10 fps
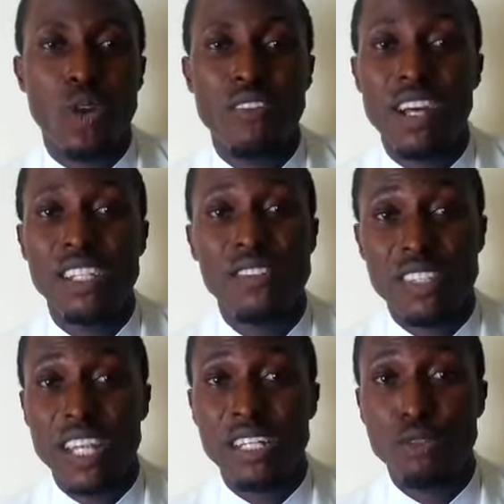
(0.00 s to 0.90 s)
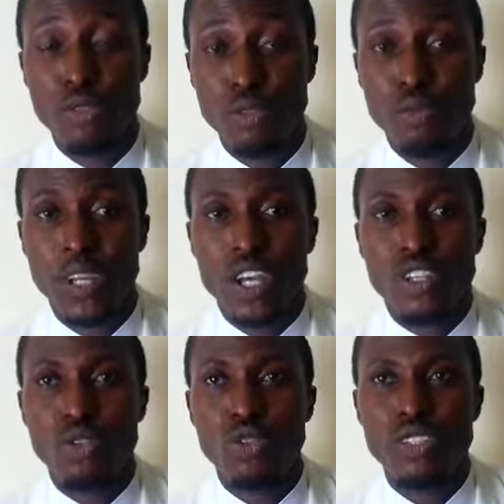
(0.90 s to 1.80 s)
whatever they said they would do.
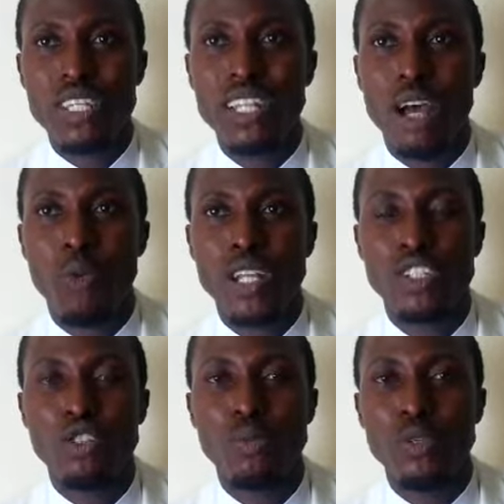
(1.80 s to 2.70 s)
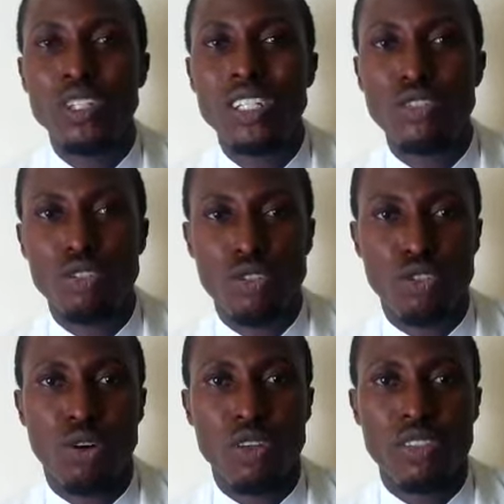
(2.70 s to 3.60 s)
So you see that when you build in those
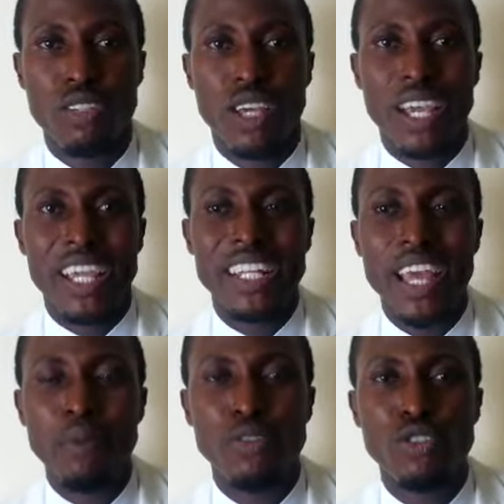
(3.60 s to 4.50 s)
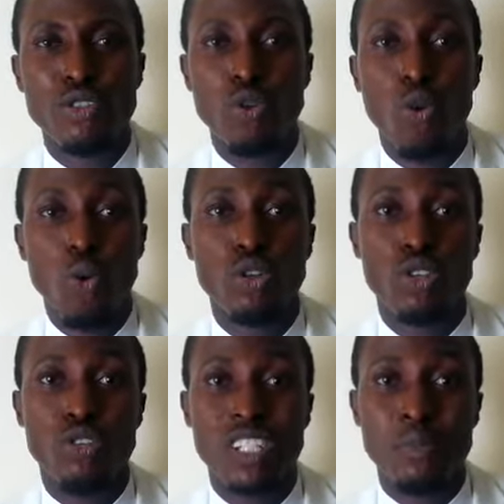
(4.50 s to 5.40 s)
trust, it helps you to hold
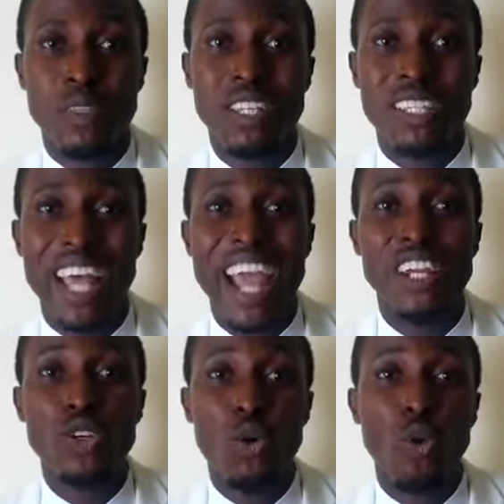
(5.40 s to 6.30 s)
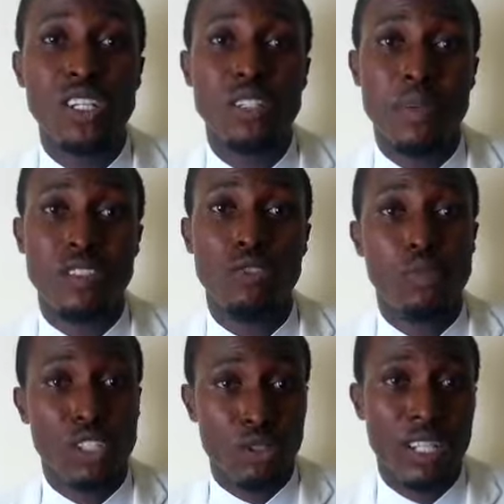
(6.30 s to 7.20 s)
on to this person and say, I know what this person will
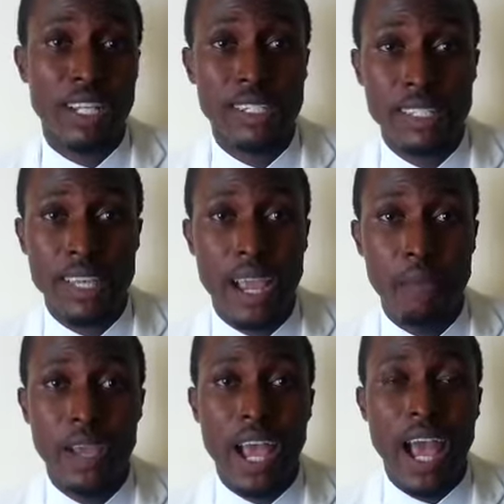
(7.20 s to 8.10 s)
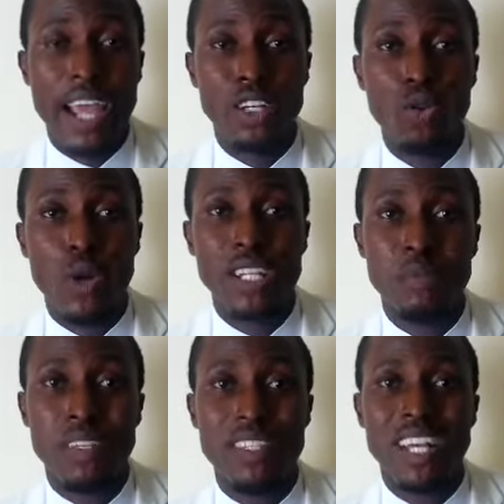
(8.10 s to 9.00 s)
be doing at this time. I know where
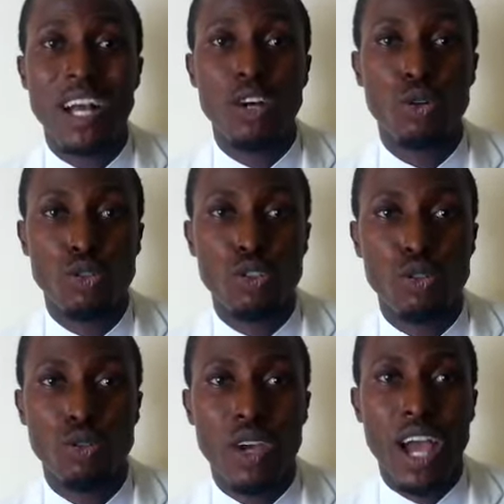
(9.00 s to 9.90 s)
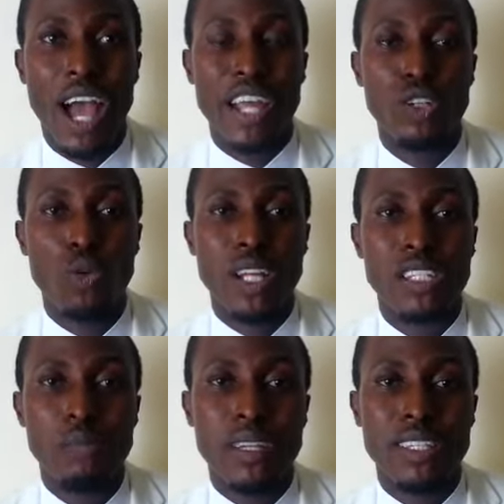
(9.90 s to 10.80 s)
this person can go to. I know where
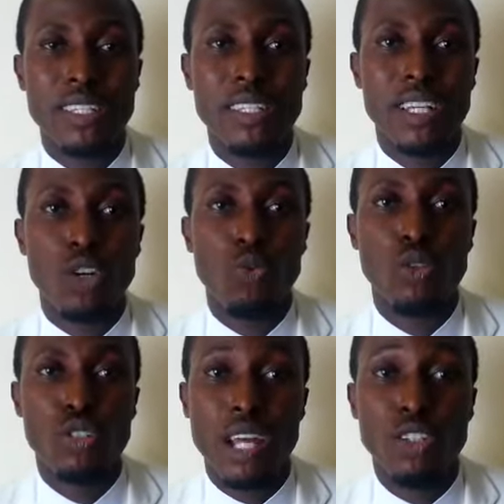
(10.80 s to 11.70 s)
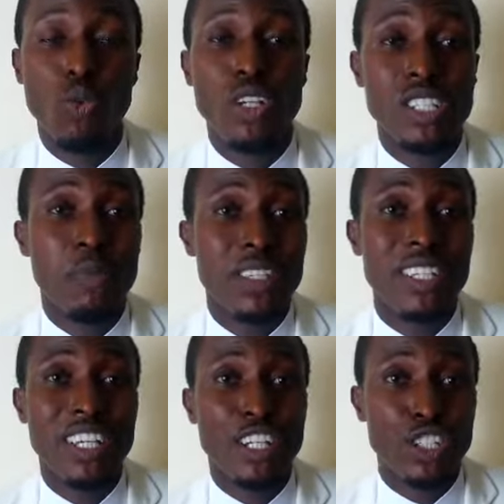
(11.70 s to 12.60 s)
this person I know what this
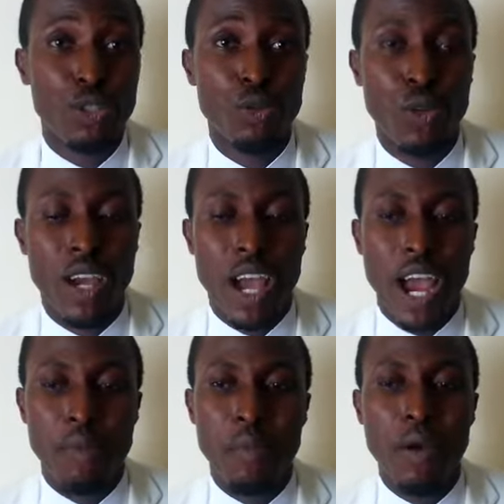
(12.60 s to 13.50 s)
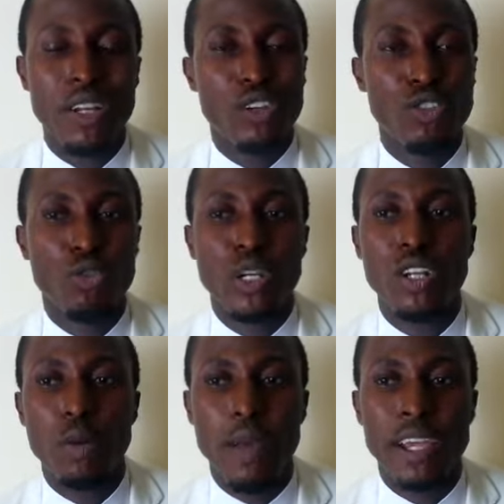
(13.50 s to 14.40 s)
person can do. I remember when I was
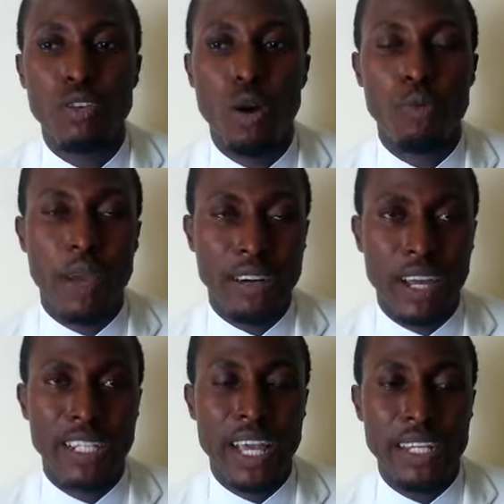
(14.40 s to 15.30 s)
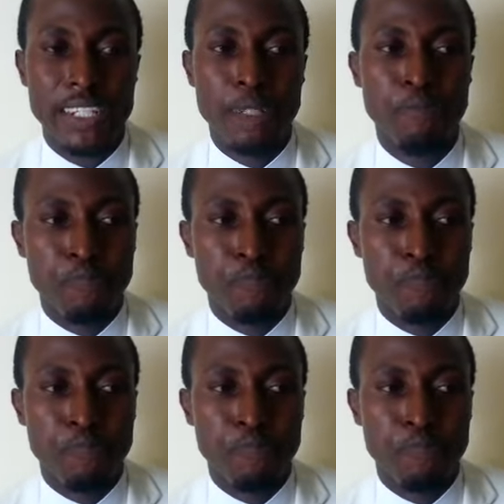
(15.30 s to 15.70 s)
growing up, I grew up with my granny, and